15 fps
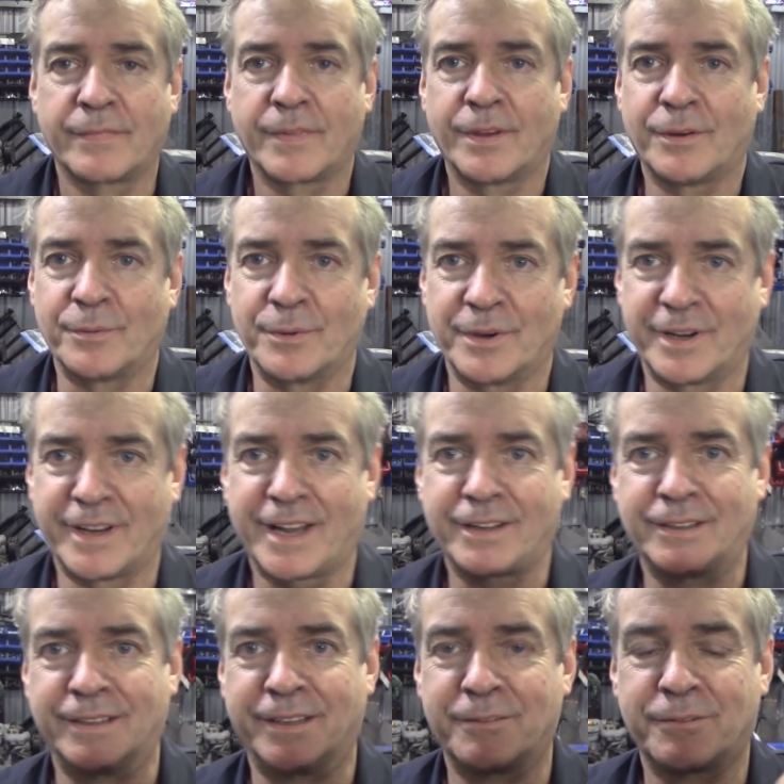Oh, we're at an
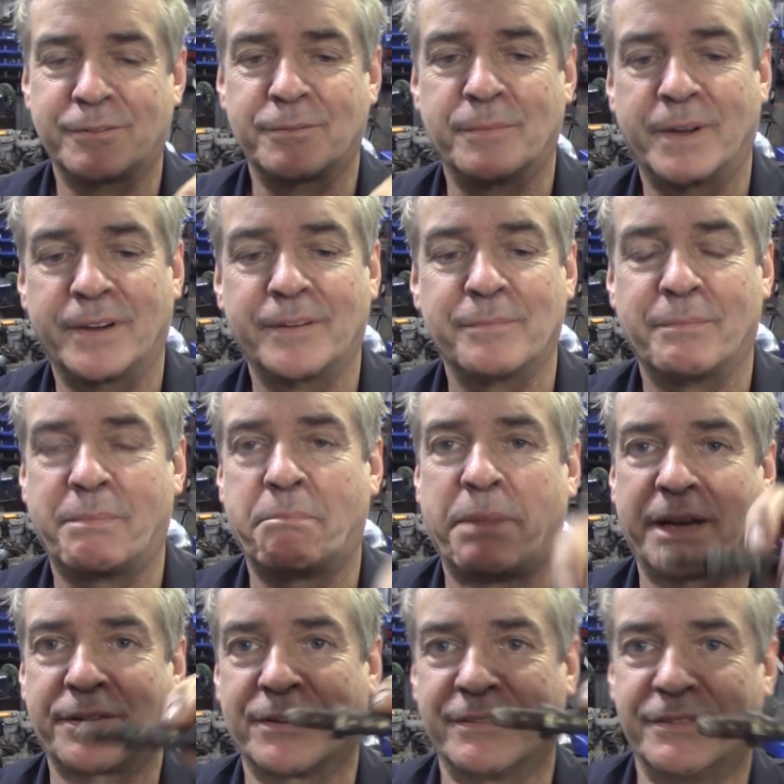angle now with my
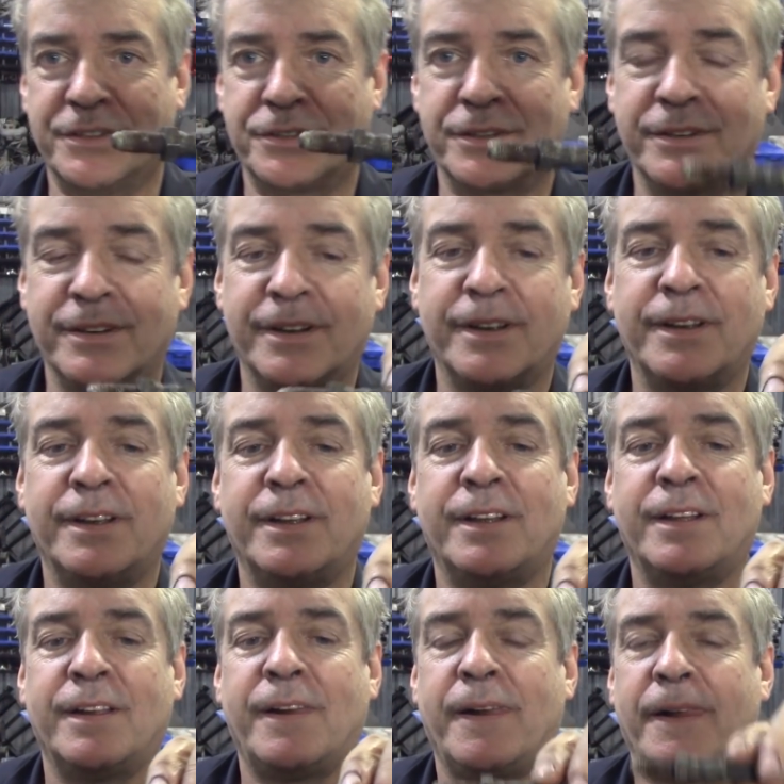bateau vision.
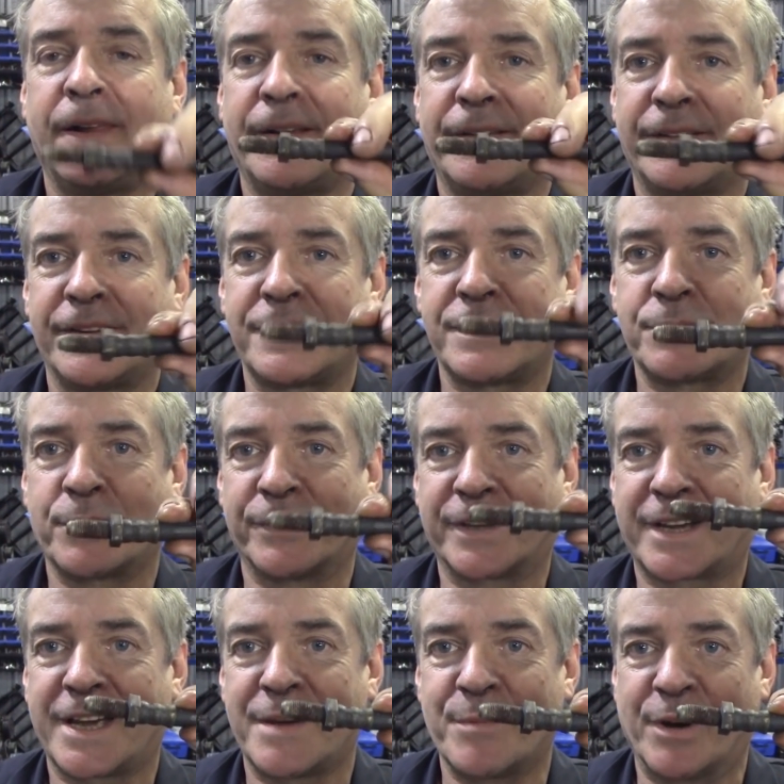This is what they
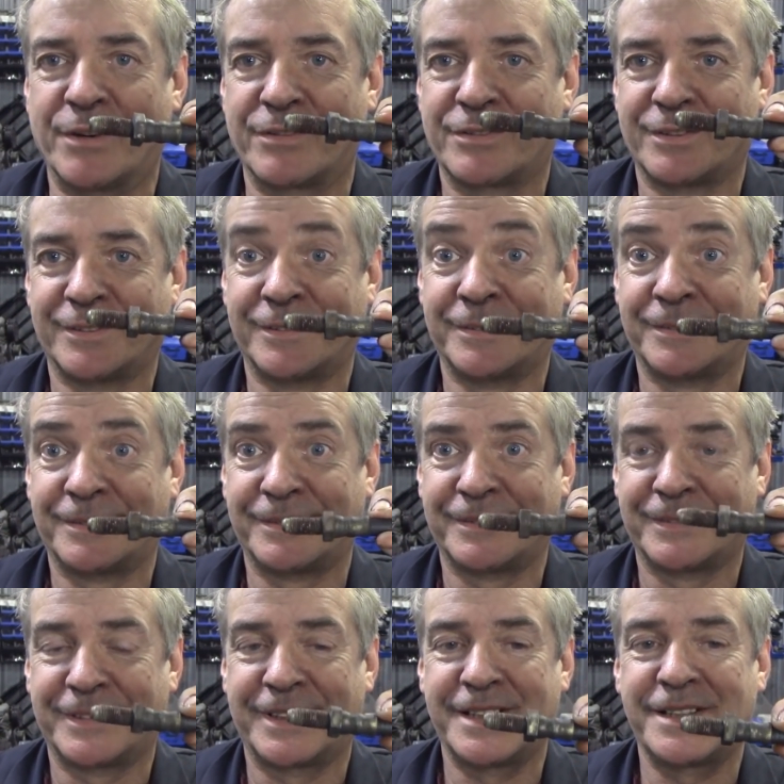came off.
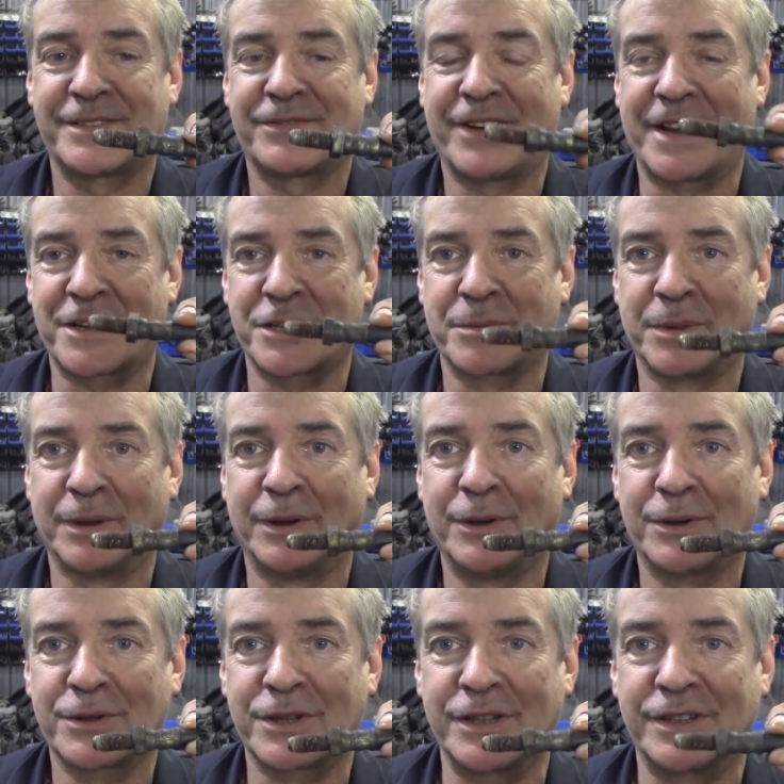These flexible
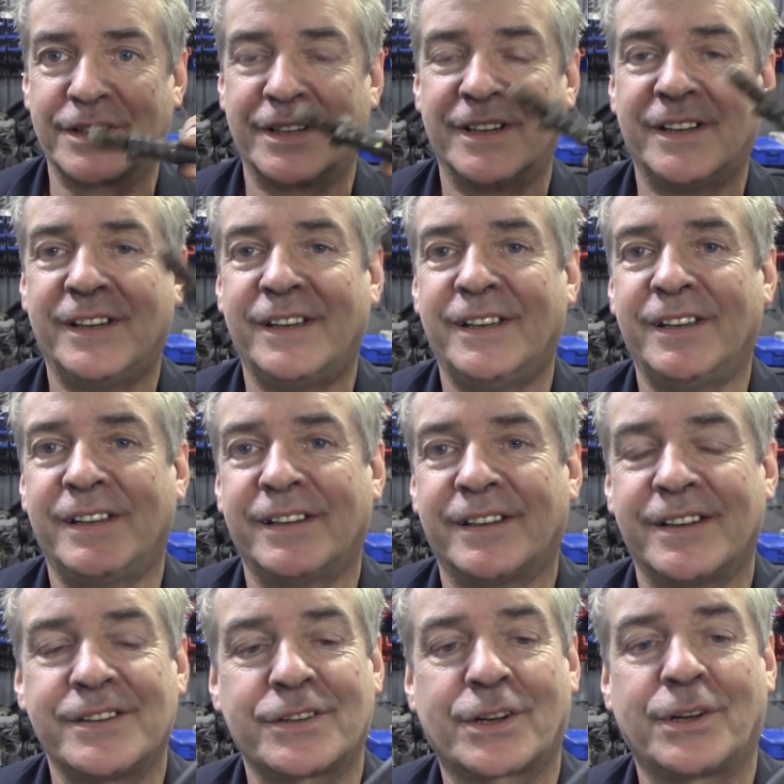hoses.
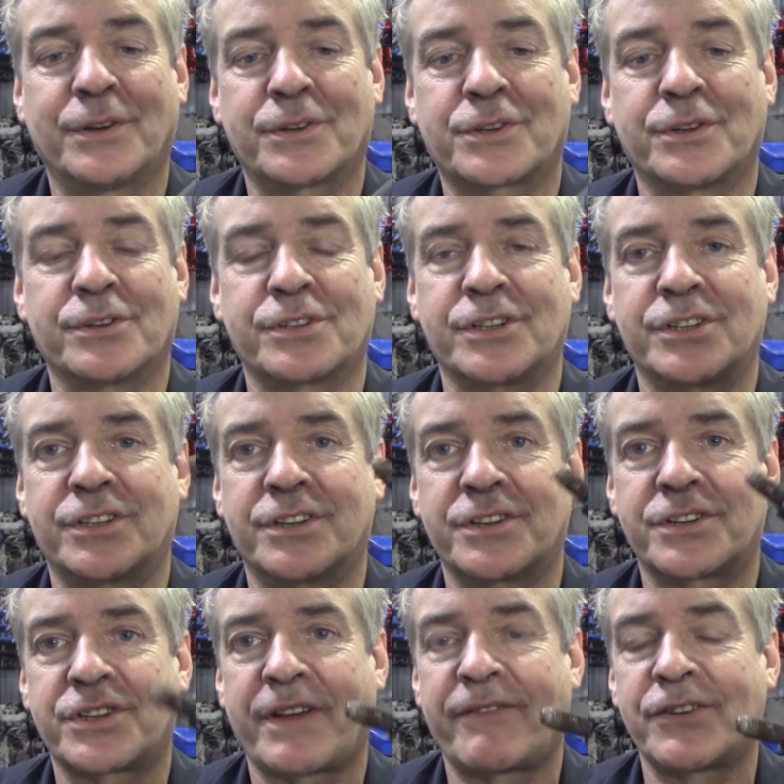These are clutch hoses. They're a
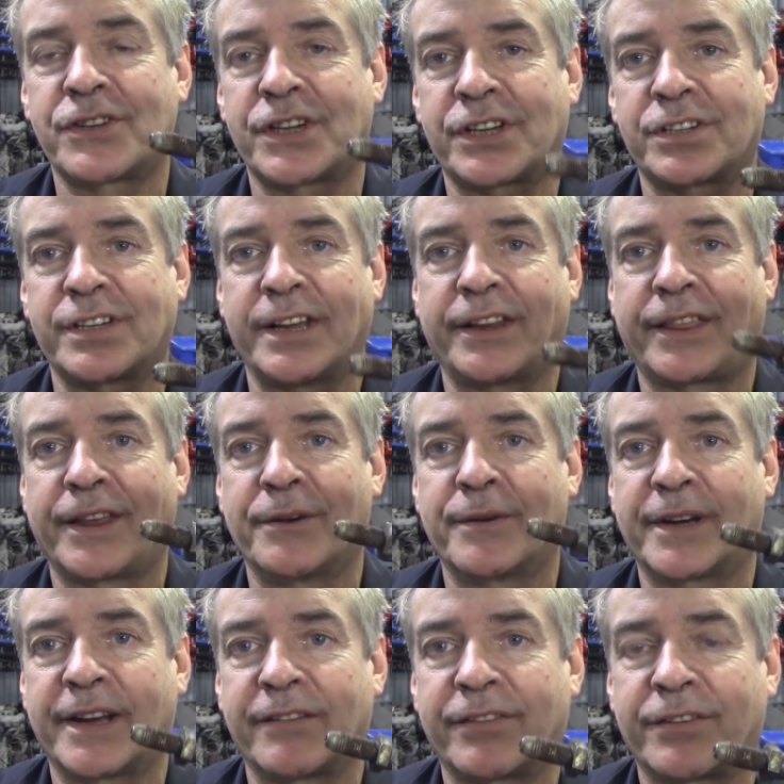7/16
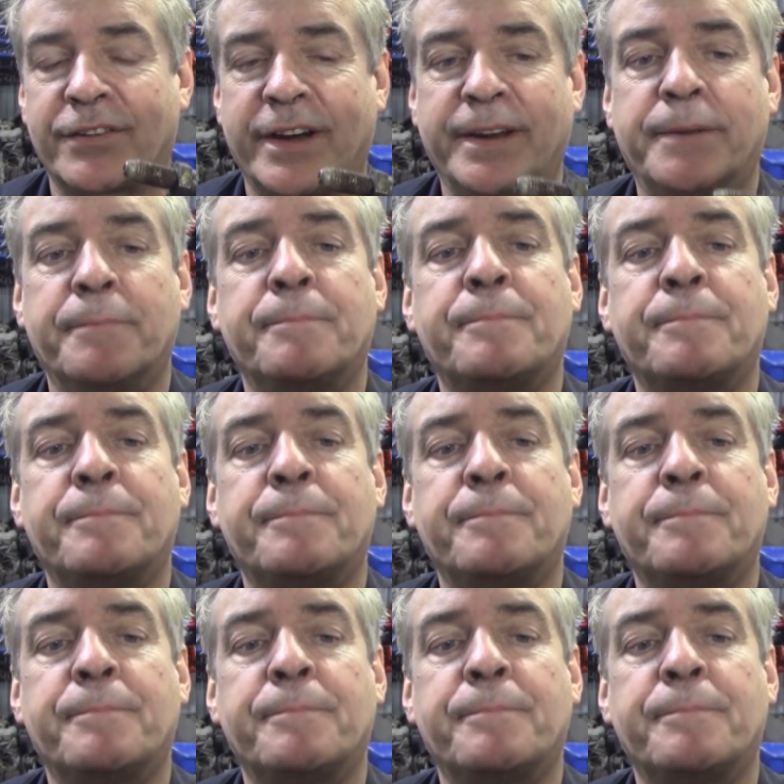UNF thread.